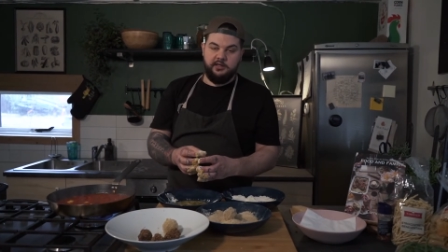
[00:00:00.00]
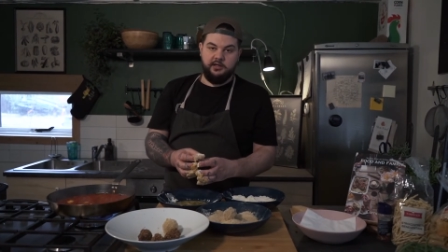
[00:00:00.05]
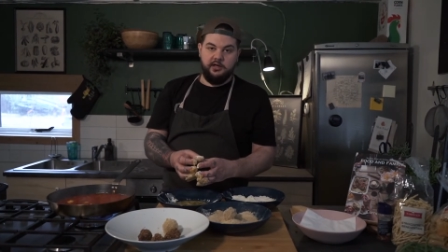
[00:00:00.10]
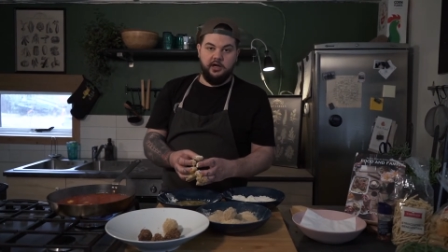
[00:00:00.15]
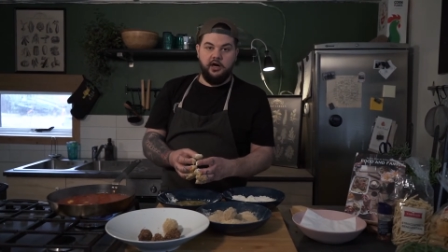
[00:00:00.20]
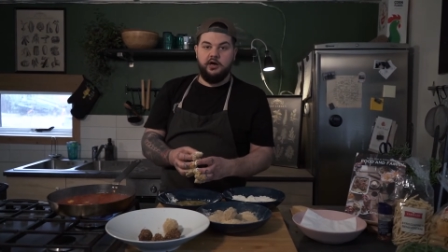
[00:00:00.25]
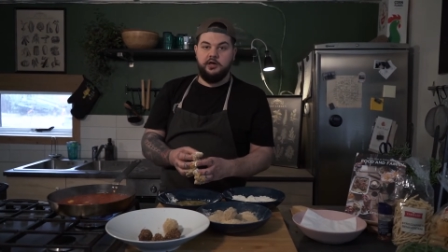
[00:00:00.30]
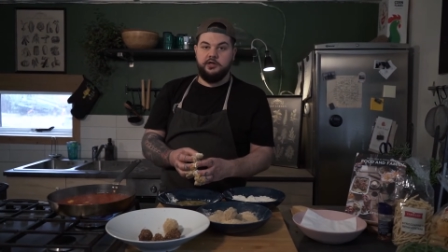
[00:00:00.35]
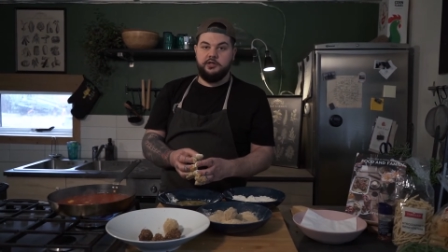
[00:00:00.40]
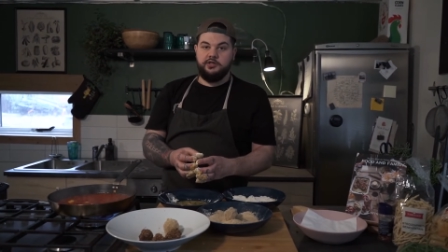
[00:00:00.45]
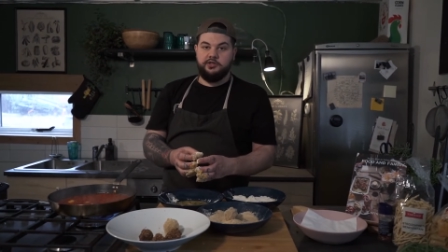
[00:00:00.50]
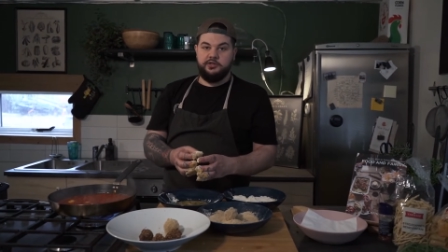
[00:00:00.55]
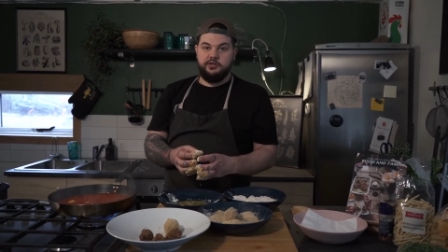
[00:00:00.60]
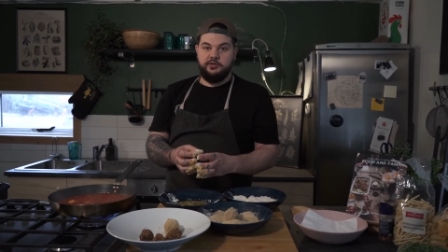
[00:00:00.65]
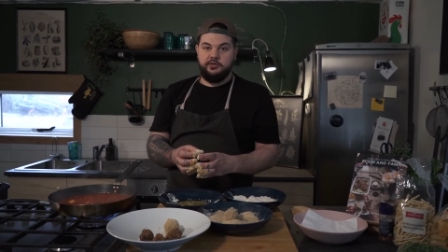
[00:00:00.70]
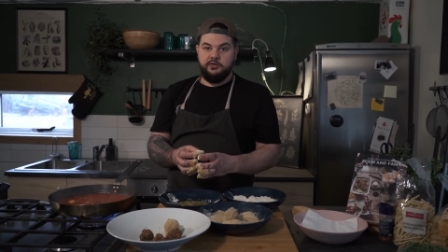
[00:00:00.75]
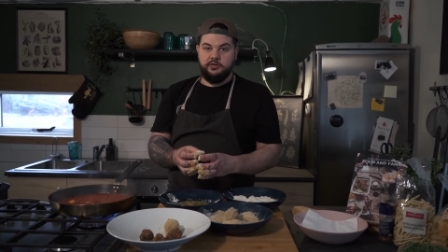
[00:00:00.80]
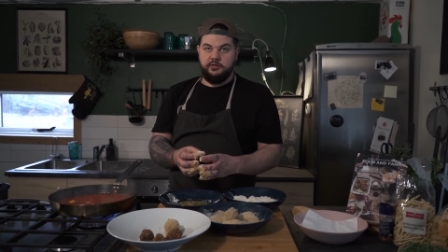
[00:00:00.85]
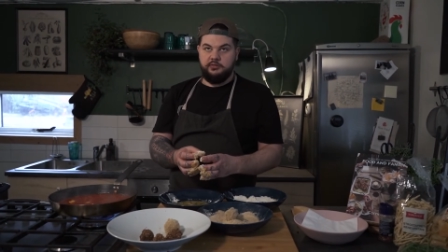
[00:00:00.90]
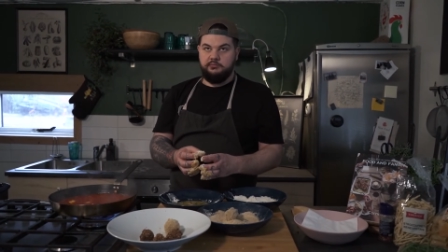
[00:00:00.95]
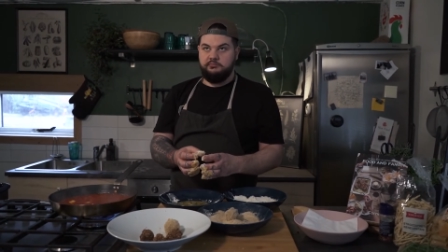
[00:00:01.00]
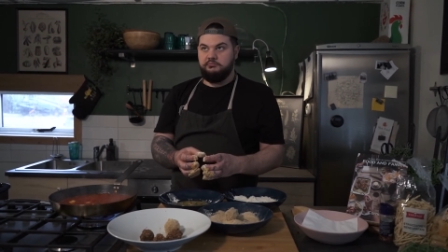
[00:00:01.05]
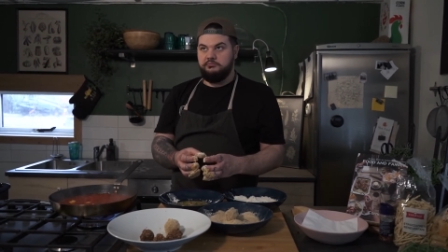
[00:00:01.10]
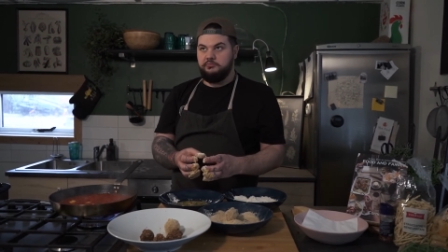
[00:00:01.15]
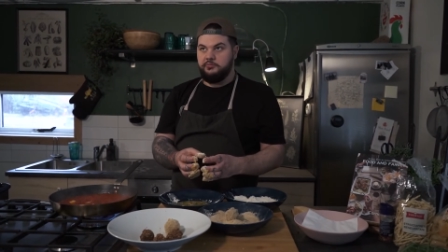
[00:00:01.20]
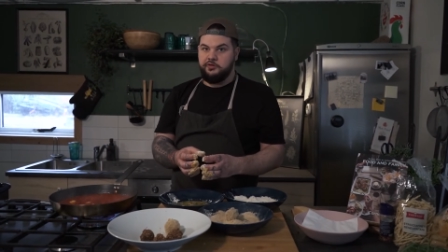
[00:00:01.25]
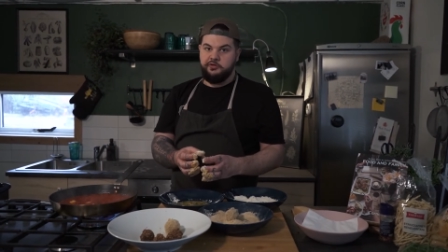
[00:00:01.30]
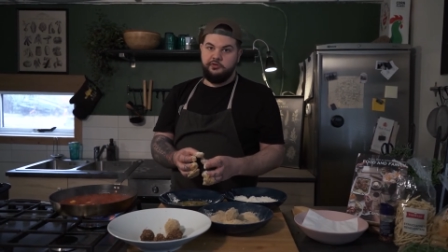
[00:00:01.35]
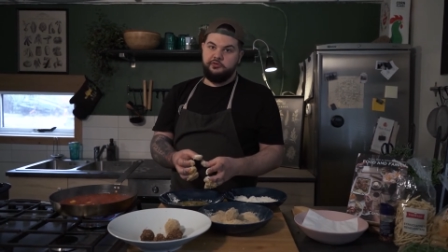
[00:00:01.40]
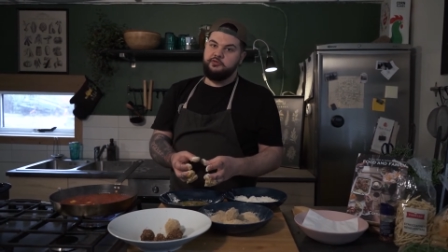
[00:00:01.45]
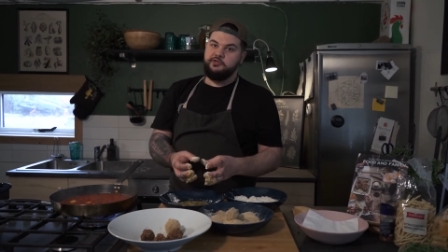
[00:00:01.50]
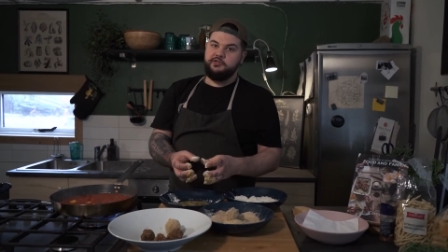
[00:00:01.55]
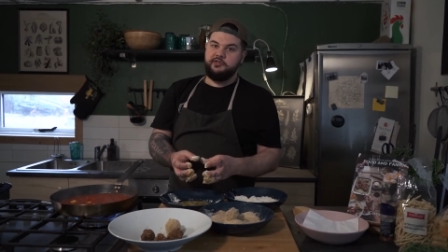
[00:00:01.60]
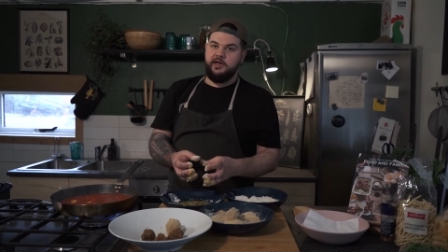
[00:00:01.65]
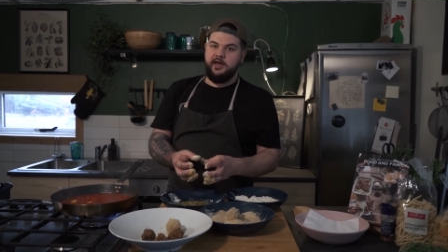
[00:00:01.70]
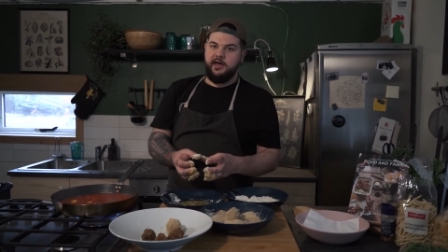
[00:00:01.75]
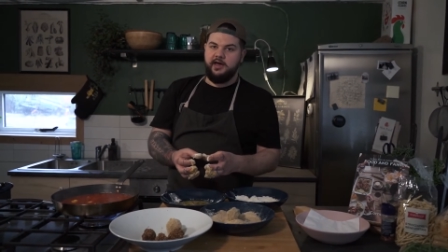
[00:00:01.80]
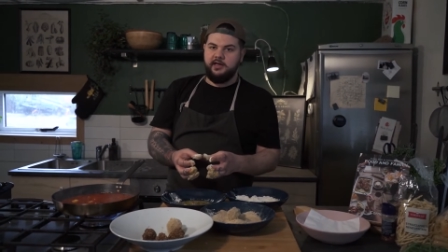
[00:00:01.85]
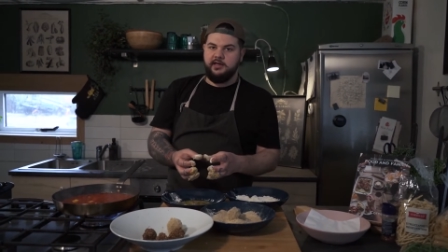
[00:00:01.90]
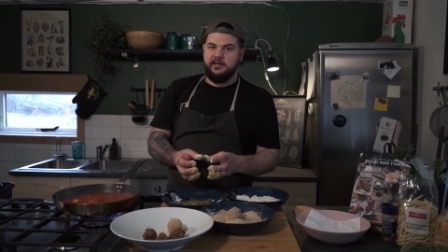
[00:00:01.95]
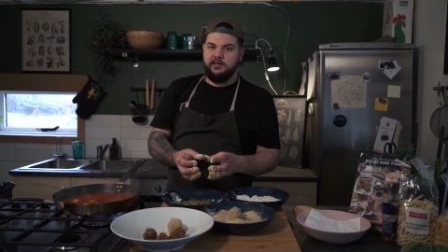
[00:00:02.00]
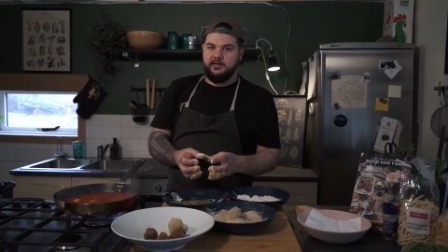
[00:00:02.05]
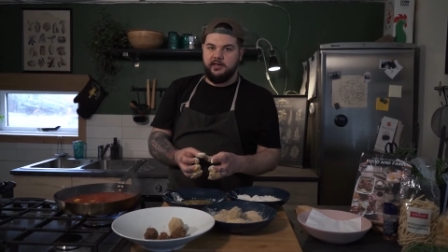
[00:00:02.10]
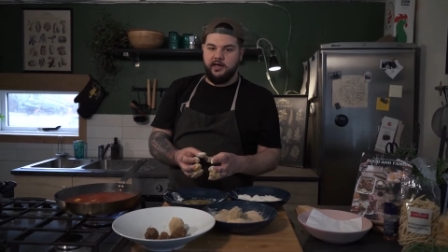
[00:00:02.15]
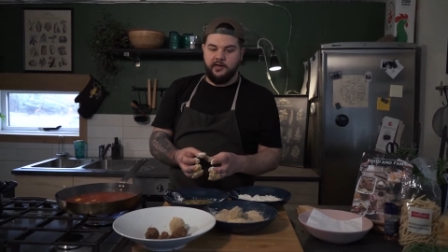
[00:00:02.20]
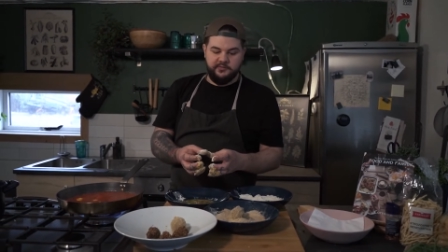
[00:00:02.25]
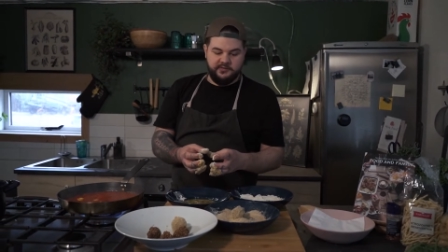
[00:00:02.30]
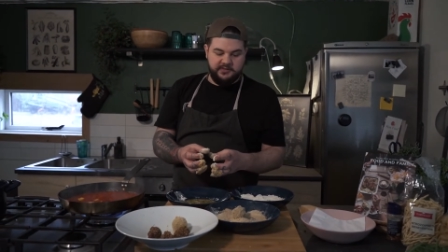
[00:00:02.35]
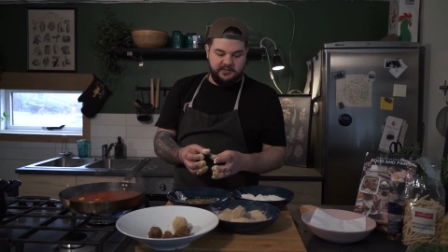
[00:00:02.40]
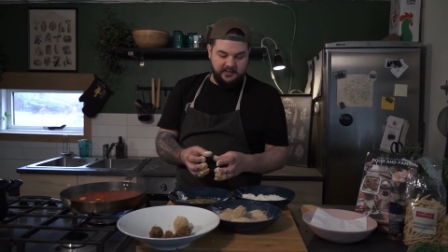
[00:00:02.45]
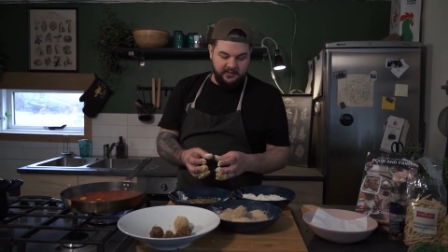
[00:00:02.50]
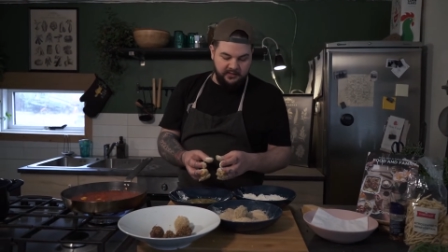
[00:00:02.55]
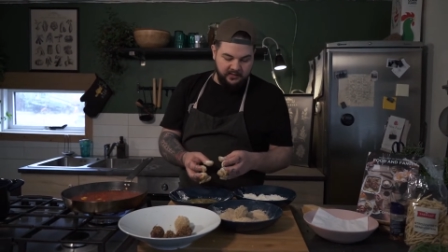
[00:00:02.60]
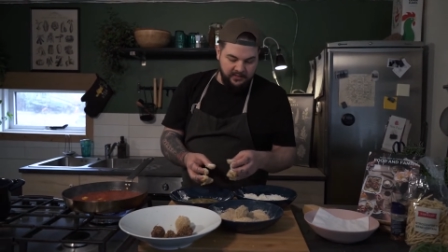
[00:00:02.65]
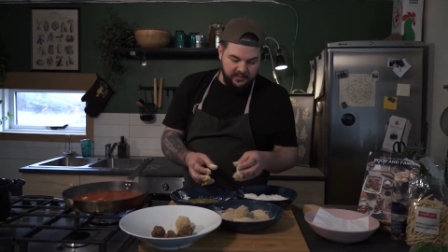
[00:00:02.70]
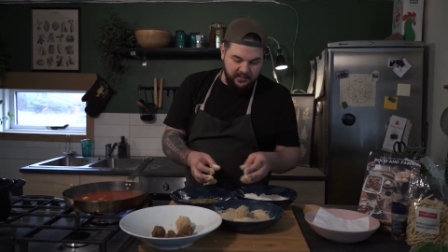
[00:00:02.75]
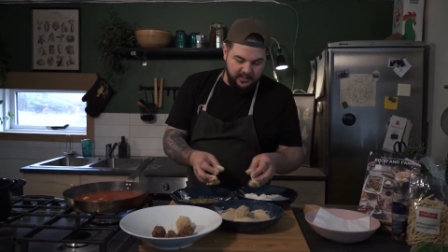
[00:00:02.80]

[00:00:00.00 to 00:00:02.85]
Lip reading: large goose egg, I would say,